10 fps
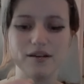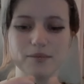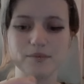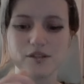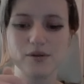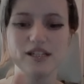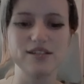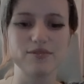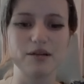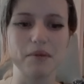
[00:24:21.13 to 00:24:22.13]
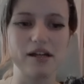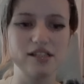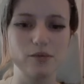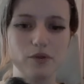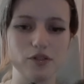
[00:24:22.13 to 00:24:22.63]
So it doesn't really matter
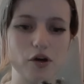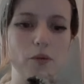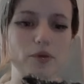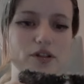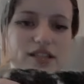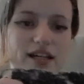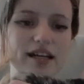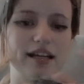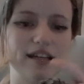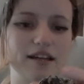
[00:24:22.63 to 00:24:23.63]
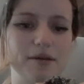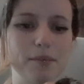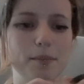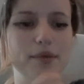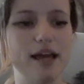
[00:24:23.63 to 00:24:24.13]
what the top looks like.
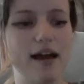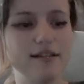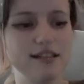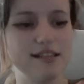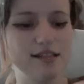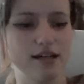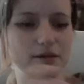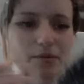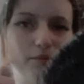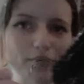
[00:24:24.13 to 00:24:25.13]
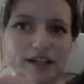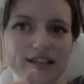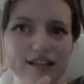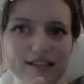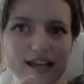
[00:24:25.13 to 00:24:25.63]
But yeah, because it's going to be more like
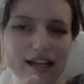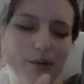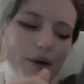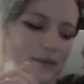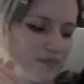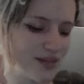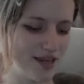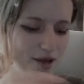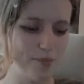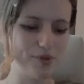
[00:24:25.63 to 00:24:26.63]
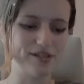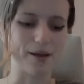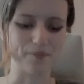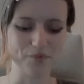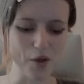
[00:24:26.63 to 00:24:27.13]
this anyway. But yeah,
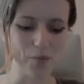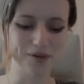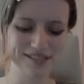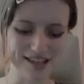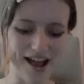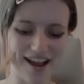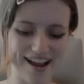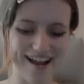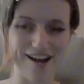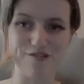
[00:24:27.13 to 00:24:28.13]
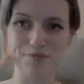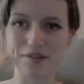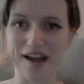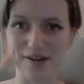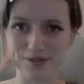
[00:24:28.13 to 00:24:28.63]
once I have put the
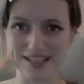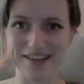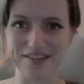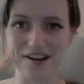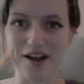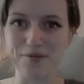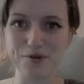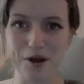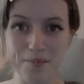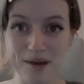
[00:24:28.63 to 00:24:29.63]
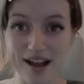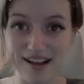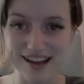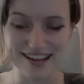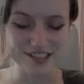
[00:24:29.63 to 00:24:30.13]
hat all together, I will come
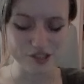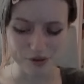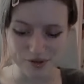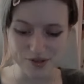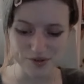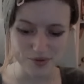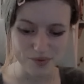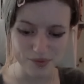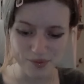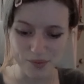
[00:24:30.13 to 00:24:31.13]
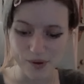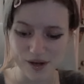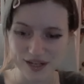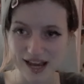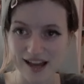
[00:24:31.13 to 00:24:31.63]
back and show you
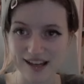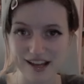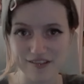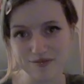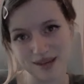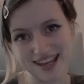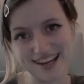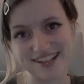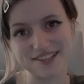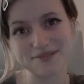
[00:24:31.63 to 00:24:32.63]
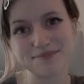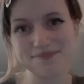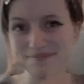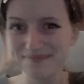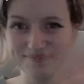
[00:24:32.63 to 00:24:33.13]
what I have made.
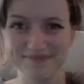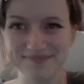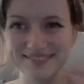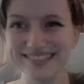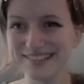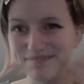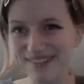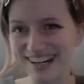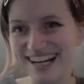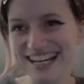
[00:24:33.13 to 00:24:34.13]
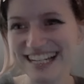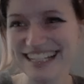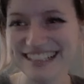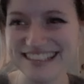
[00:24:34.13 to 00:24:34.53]
Bye.